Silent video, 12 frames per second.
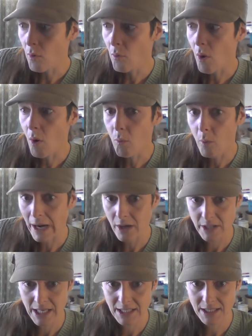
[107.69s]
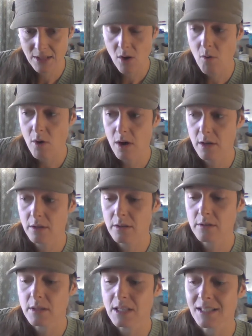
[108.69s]
awareness or
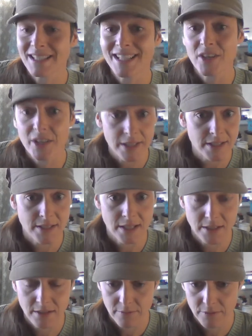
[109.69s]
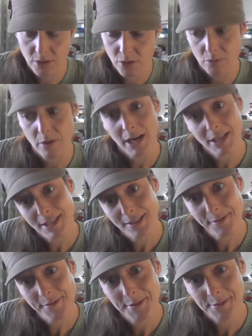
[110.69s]
the seriousness of the
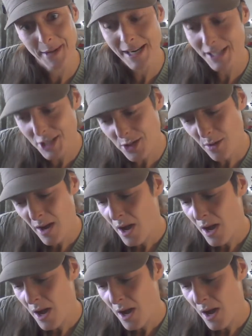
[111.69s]
directive, right? Because you